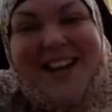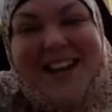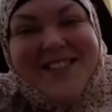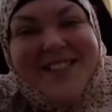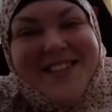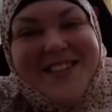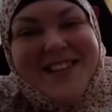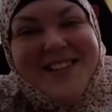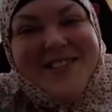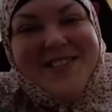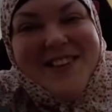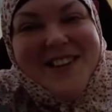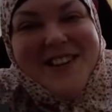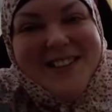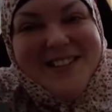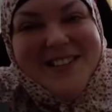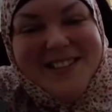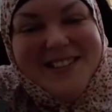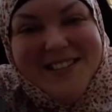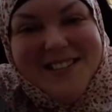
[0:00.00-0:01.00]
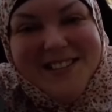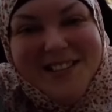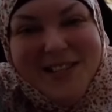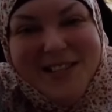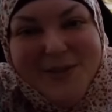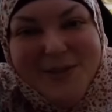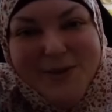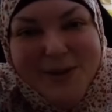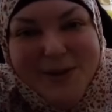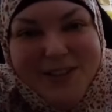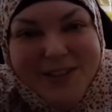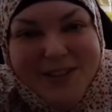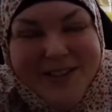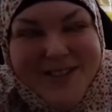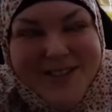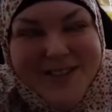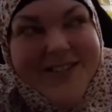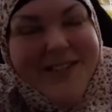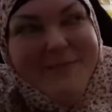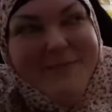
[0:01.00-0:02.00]
was going to use a word.
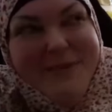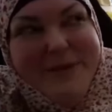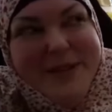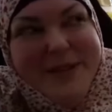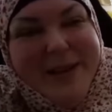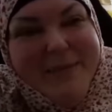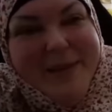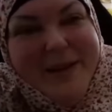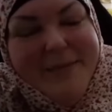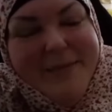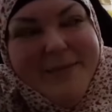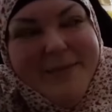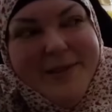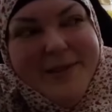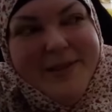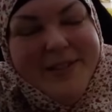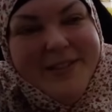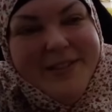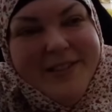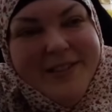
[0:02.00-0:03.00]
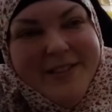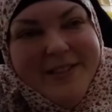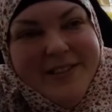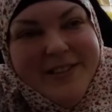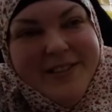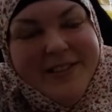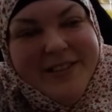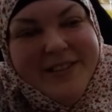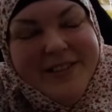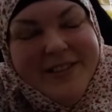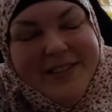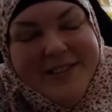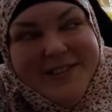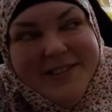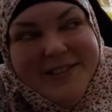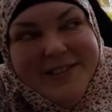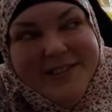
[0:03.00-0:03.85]
Maybe tamam? I can use a